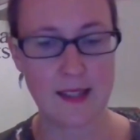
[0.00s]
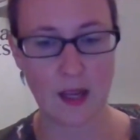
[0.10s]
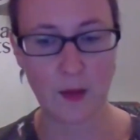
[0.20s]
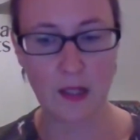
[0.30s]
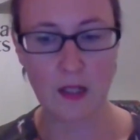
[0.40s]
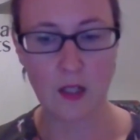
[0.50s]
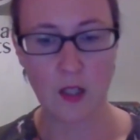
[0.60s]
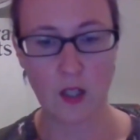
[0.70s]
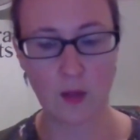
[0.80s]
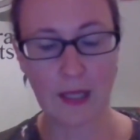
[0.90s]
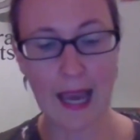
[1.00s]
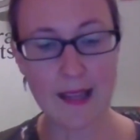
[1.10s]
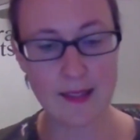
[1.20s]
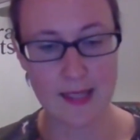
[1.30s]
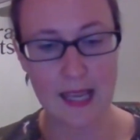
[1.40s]
So
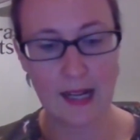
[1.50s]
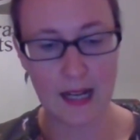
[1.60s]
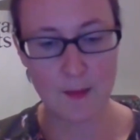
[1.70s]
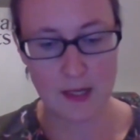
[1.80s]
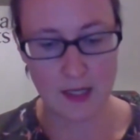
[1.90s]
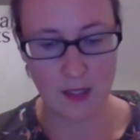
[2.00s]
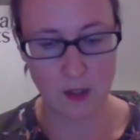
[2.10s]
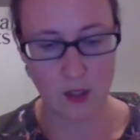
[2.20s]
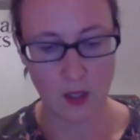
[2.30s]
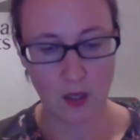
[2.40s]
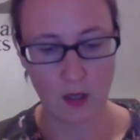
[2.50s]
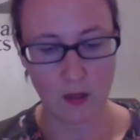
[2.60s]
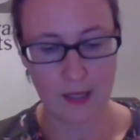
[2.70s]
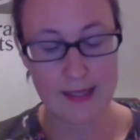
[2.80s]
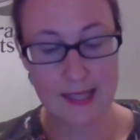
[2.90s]
cats see in a limited,
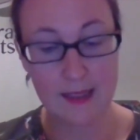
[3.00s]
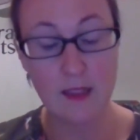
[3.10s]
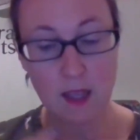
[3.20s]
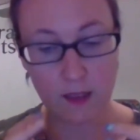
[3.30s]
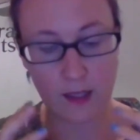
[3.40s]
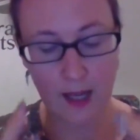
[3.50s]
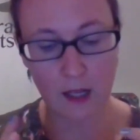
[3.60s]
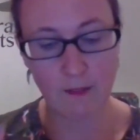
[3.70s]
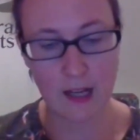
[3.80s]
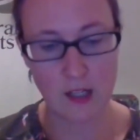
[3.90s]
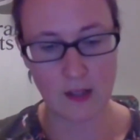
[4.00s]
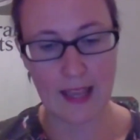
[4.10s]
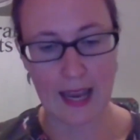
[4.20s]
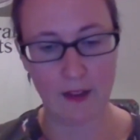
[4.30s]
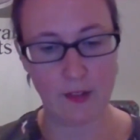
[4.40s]
the color range that
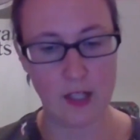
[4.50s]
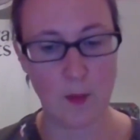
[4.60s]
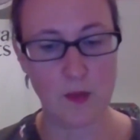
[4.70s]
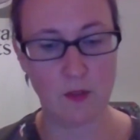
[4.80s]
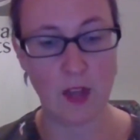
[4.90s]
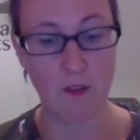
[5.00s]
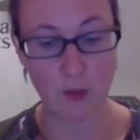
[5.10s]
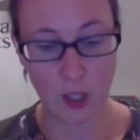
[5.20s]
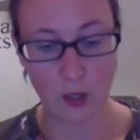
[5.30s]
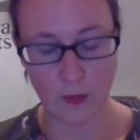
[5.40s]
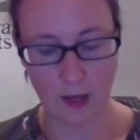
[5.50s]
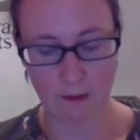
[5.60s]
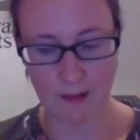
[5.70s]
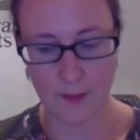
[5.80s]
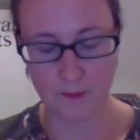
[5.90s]
they have in terms of their view,
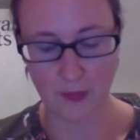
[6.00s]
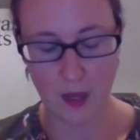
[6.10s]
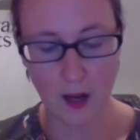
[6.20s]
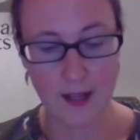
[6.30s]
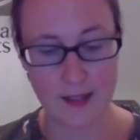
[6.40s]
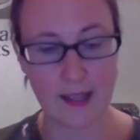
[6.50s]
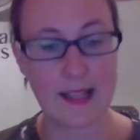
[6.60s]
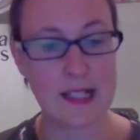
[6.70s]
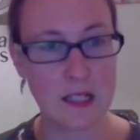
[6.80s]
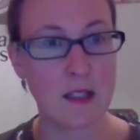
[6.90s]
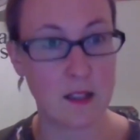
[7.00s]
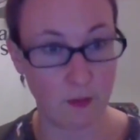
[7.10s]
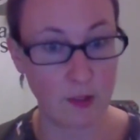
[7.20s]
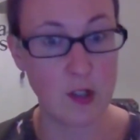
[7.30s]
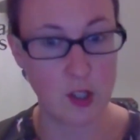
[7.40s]
their eyesight is
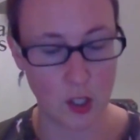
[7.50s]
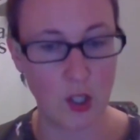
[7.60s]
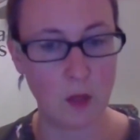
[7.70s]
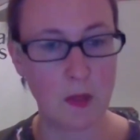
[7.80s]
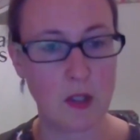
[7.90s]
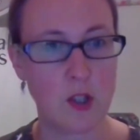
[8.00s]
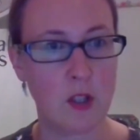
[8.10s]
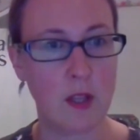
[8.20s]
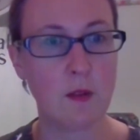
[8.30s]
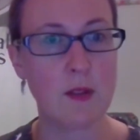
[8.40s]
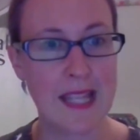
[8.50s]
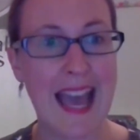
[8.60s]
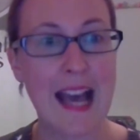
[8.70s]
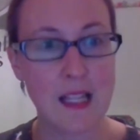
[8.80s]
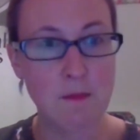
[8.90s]
different to humans. They don't see
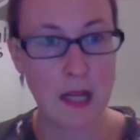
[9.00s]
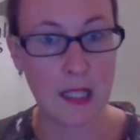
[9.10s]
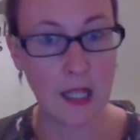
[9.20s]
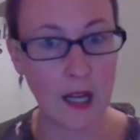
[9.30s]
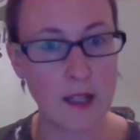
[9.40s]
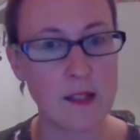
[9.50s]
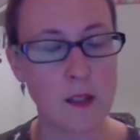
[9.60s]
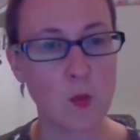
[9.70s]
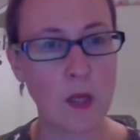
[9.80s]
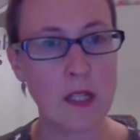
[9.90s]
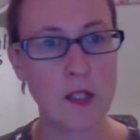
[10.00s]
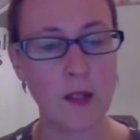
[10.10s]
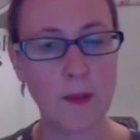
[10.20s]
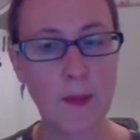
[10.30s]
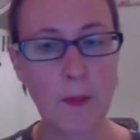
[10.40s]
as many colors as we
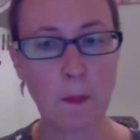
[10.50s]
do.